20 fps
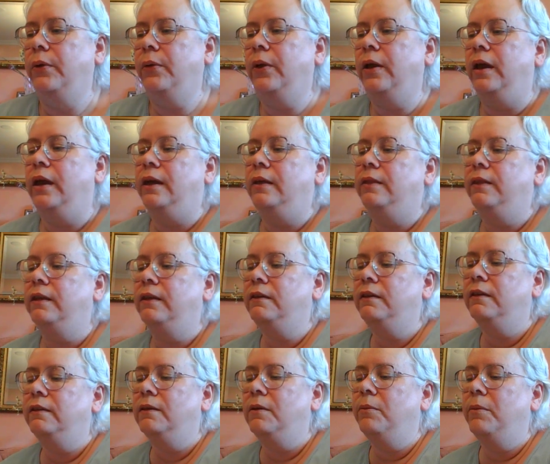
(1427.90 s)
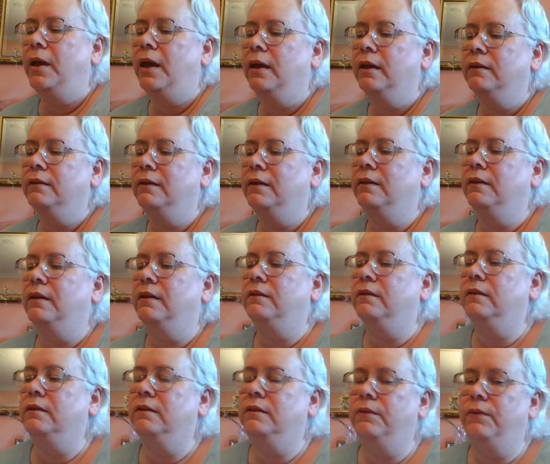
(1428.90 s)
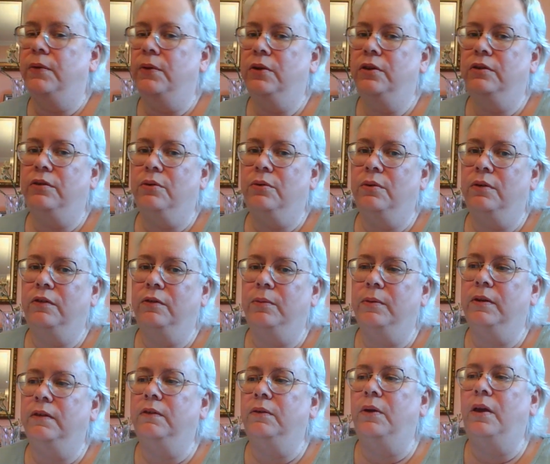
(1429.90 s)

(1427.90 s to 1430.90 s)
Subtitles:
Okay, this is a magazine that's devoted to Christmas.